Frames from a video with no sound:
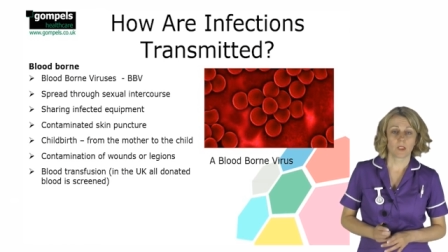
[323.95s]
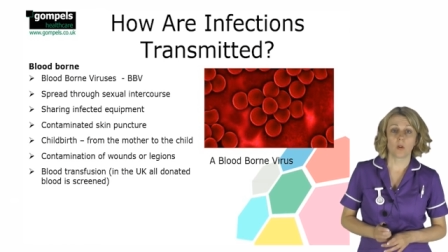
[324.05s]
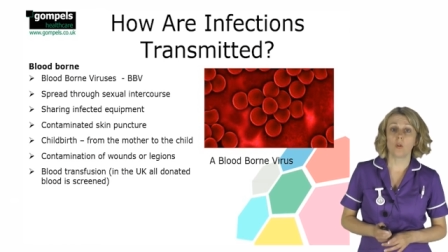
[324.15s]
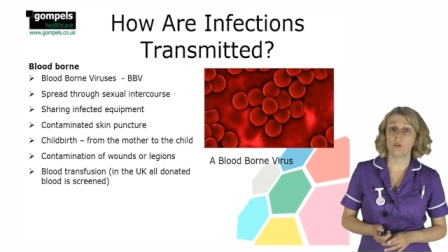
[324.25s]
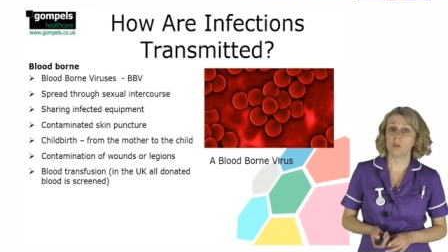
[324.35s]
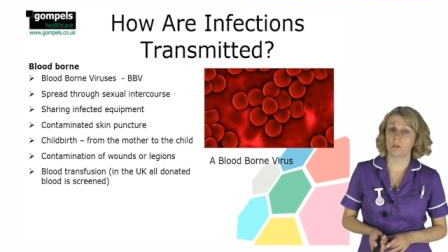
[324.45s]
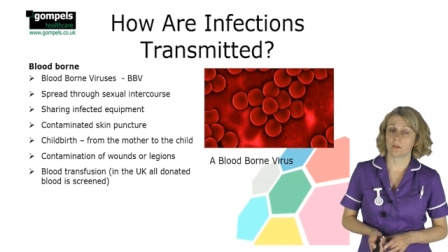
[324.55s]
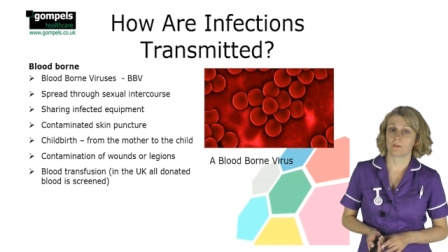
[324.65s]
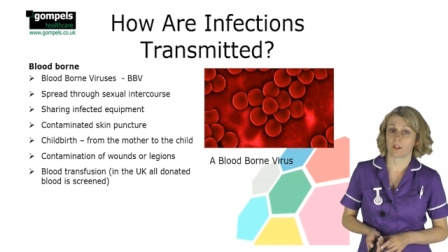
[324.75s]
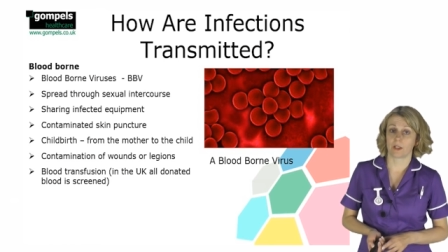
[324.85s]
or
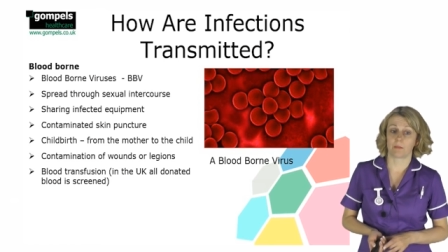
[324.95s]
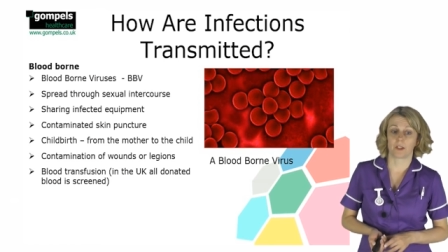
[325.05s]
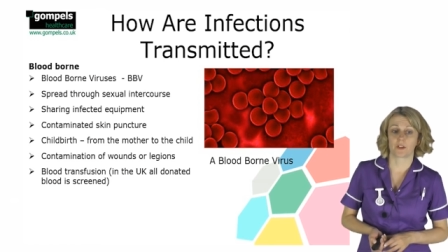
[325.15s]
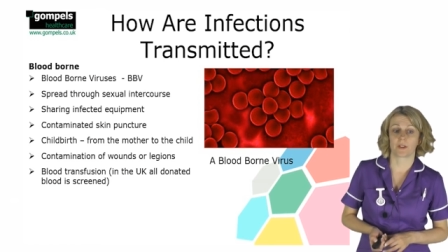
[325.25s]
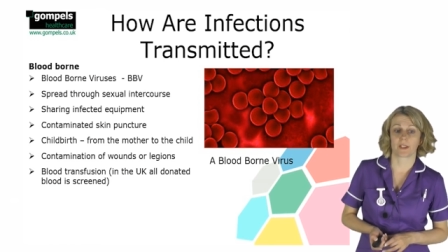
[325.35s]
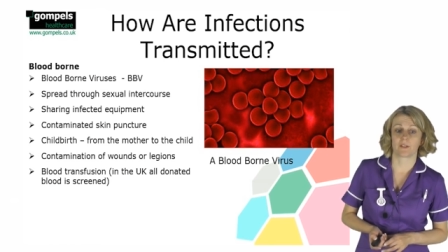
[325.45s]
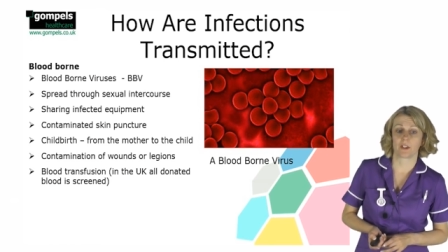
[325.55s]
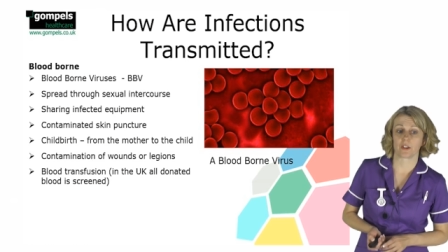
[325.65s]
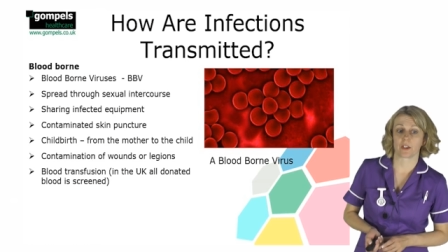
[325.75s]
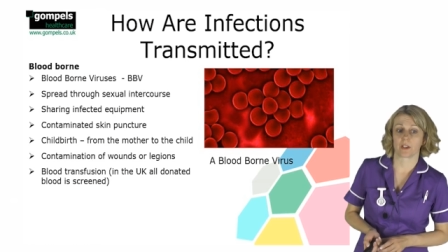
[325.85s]
via blood
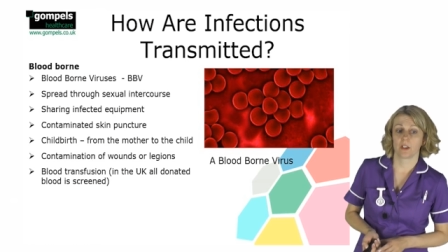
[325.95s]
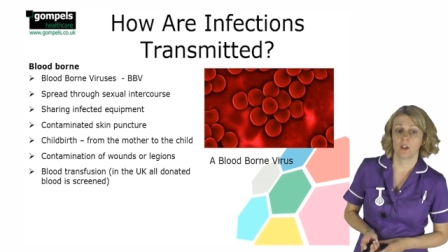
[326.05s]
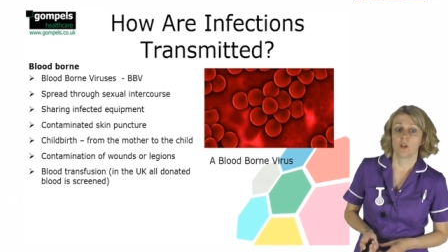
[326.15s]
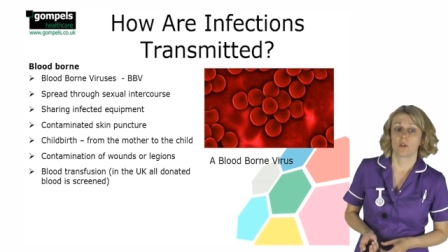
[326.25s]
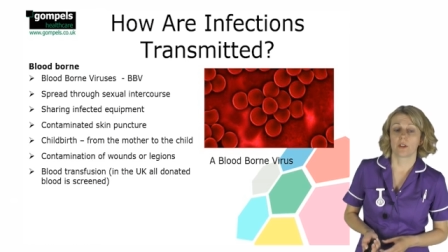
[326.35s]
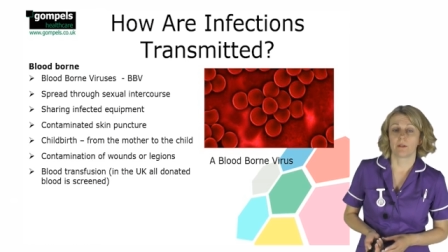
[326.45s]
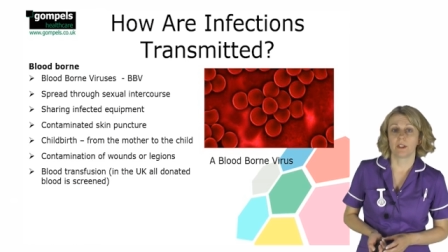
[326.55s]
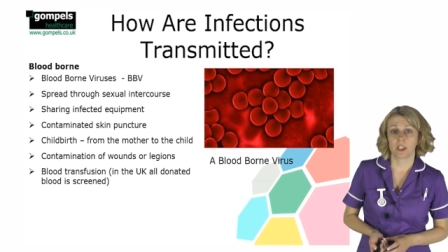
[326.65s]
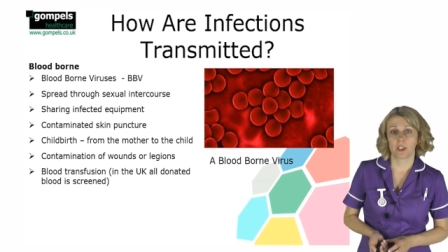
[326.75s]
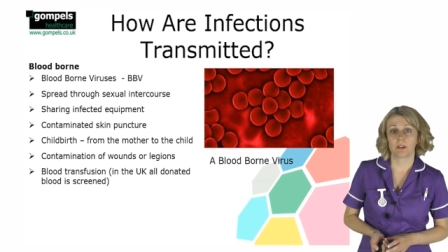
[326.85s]
transfusion, although in
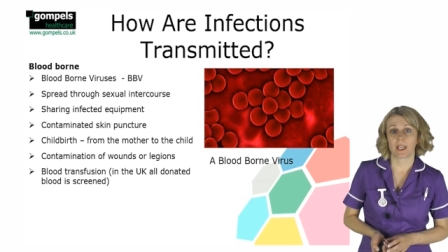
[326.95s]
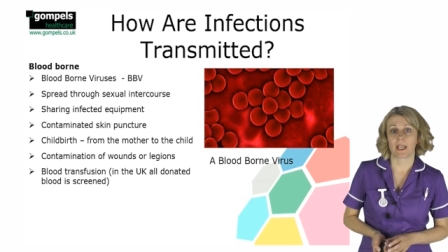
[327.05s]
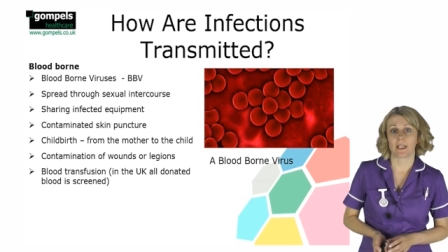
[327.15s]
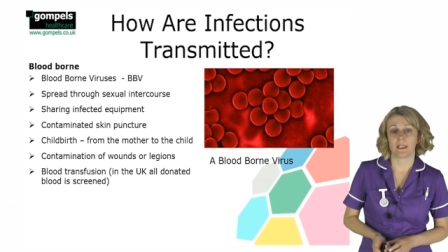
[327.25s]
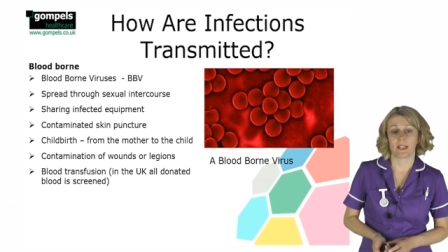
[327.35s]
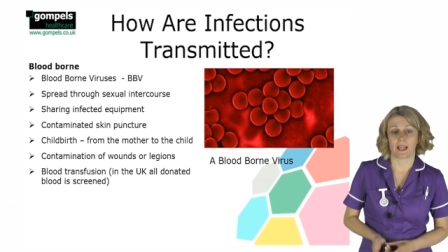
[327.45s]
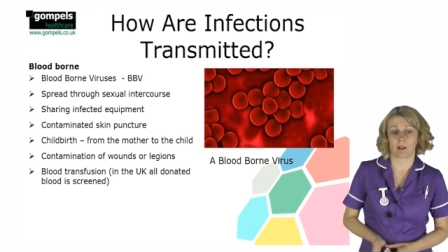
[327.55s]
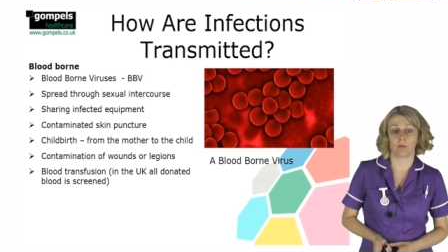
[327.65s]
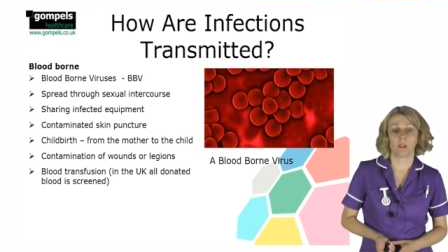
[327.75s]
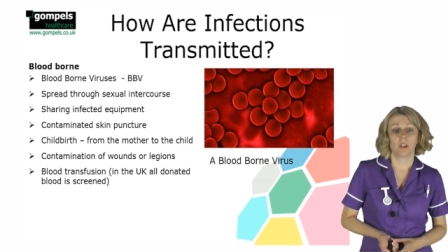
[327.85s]
the UK
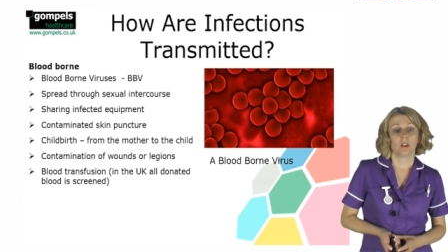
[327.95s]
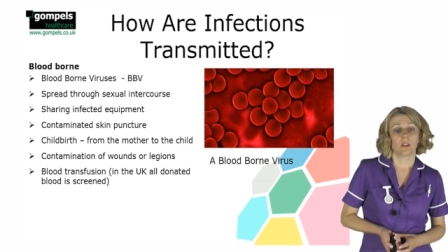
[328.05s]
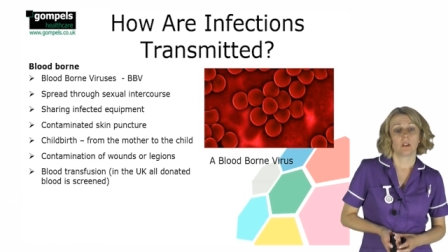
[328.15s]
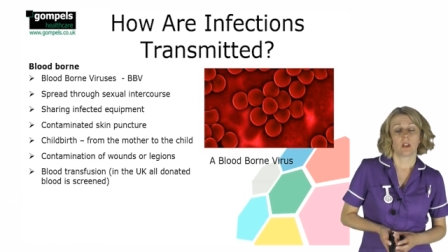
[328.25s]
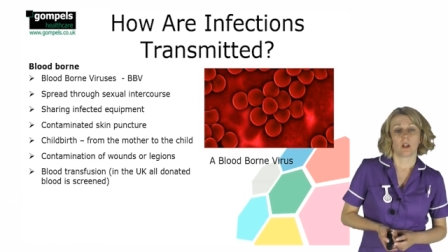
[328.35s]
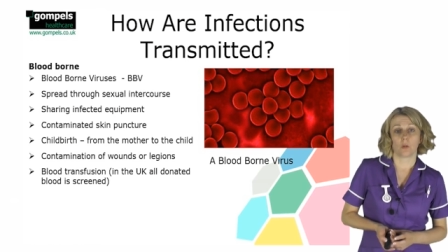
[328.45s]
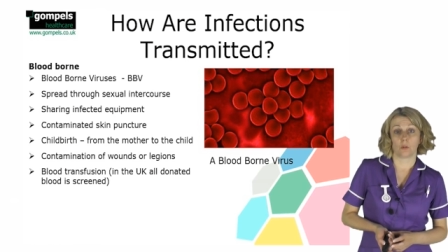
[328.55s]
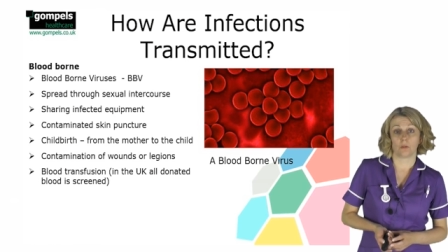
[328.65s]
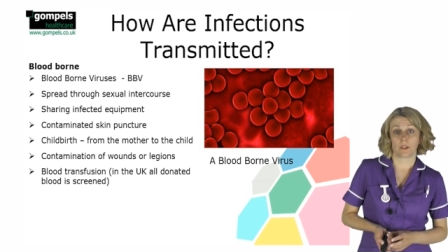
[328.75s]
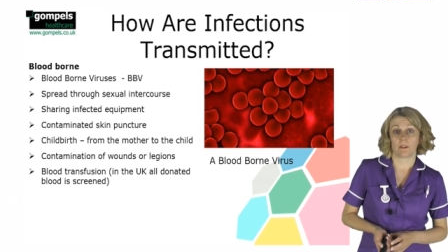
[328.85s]
now
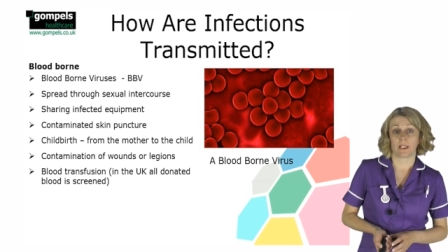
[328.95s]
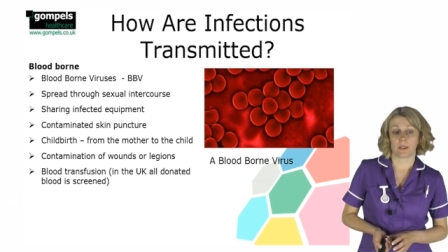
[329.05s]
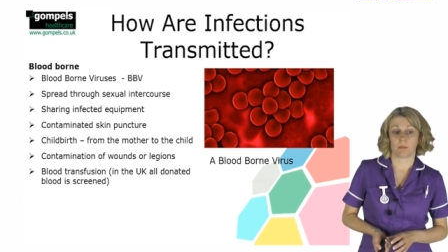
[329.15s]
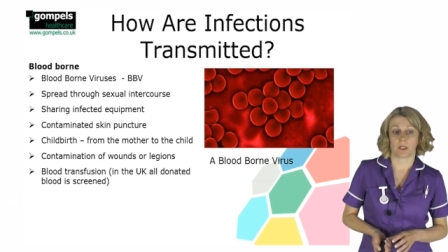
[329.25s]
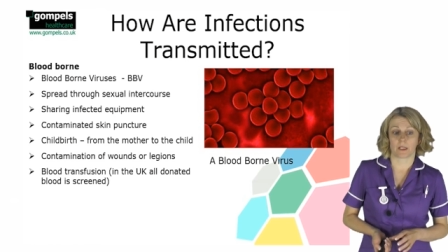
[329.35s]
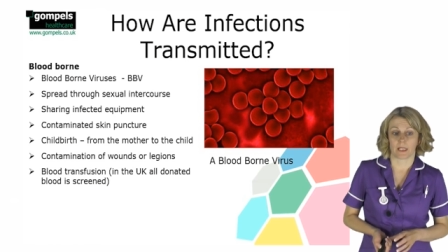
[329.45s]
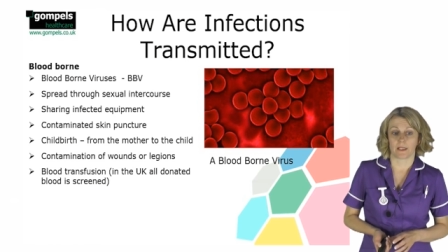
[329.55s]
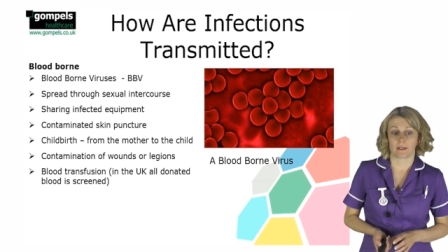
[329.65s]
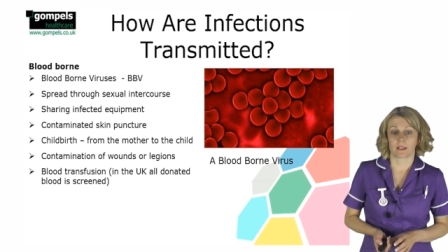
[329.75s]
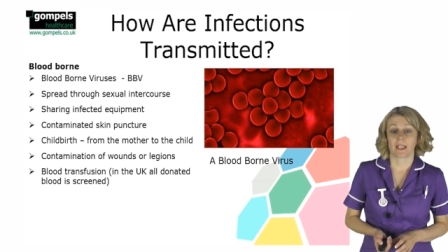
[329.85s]
all donated blood
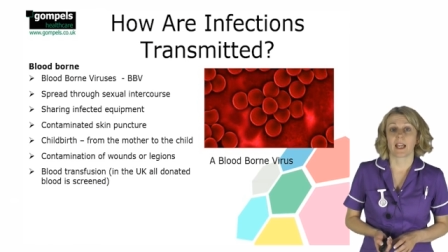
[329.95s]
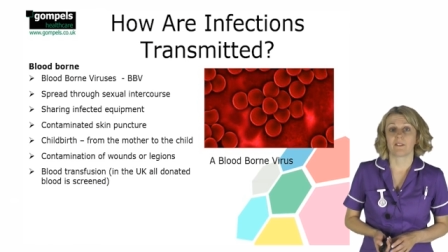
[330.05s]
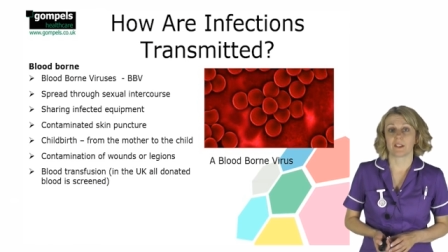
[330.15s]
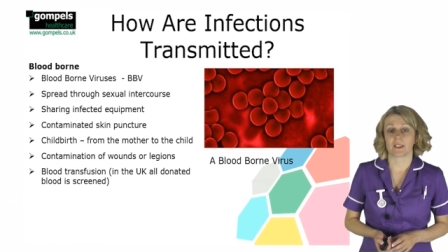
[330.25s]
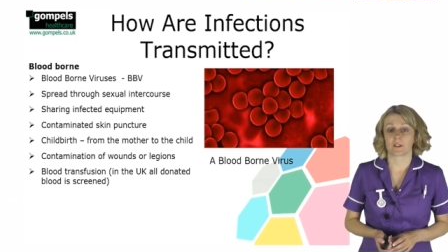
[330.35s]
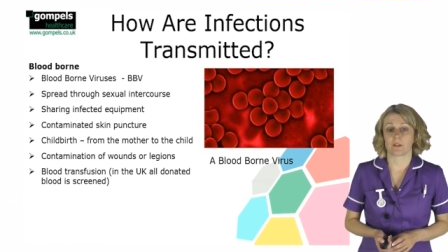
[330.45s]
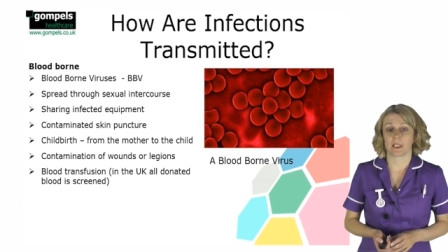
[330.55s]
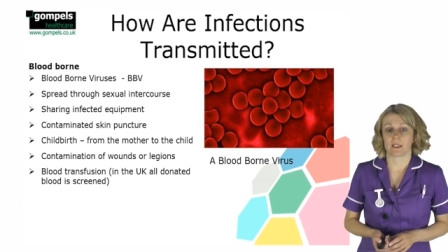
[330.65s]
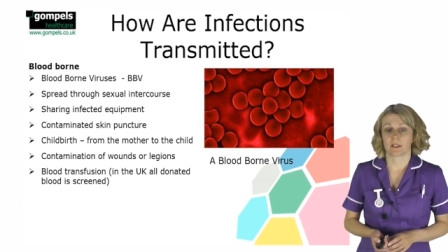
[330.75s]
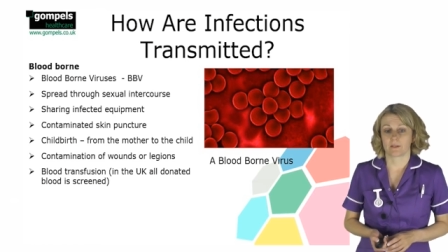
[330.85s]
is carefully
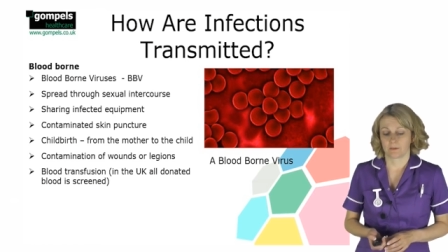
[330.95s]
screened.